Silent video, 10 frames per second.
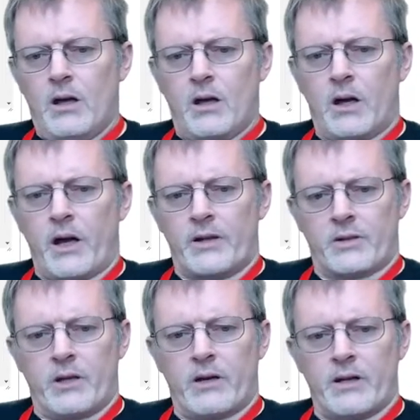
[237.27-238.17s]
All right, so
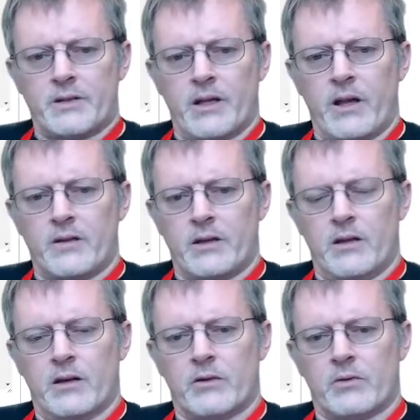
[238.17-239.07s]
here I say, as the
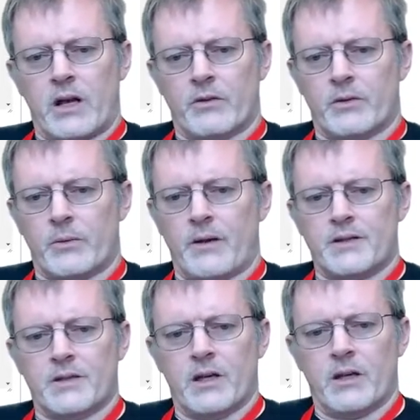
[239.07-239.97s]
Earth travels around the sun,